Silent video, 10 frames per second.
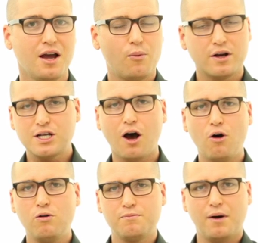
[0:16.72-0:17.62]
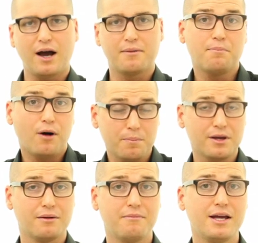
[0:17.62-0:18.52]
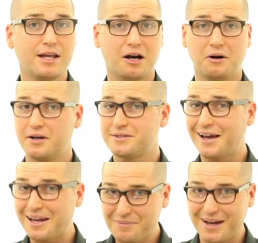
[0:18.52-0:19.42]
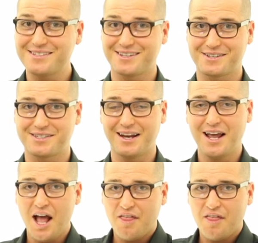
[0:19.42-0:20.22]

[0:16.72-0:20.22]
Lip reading: We're told by the popular media on a daily basis that